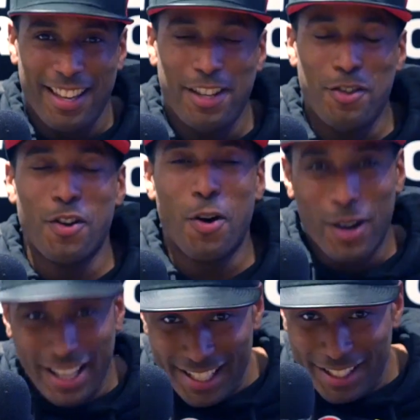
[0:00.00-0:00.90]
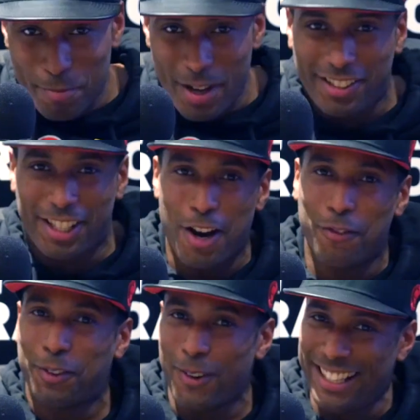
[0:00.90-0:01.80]
You know what it is. Myself,
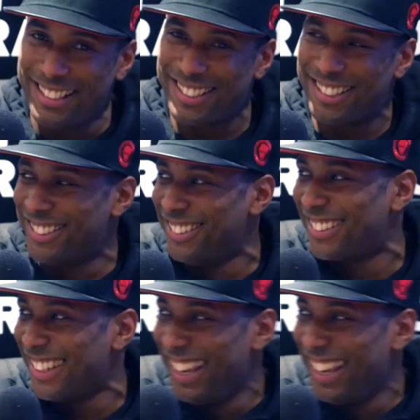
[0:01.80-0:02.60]
Dwayne Jones.